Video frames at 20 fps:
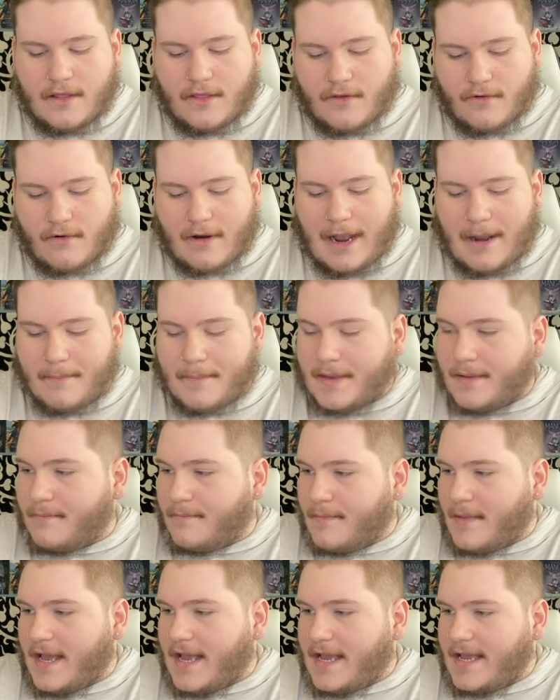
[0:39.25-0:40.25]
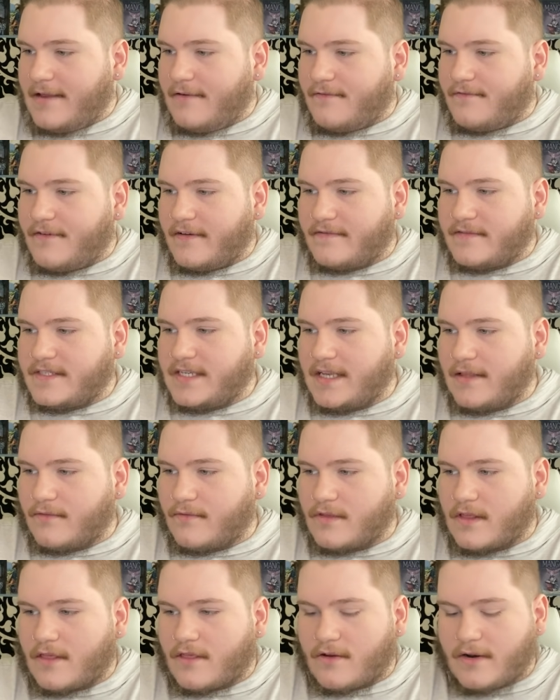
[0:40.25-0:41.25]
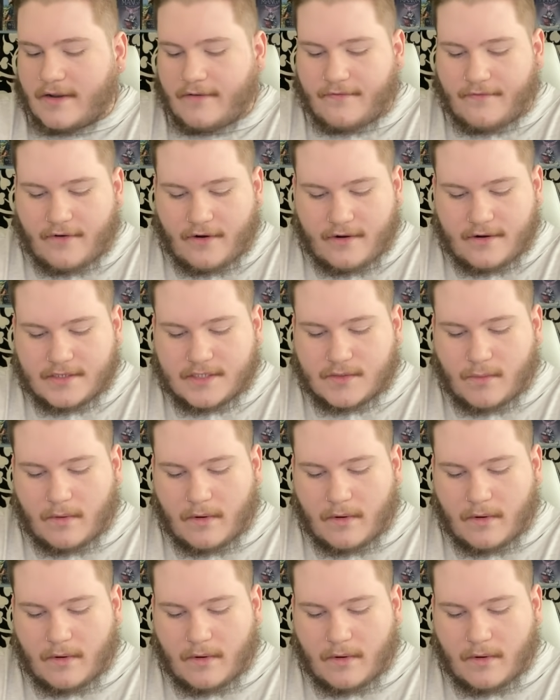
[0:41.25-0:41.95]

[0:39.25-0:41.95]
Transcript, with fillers: Throughout mid-May, fifteenth through the thirty-first.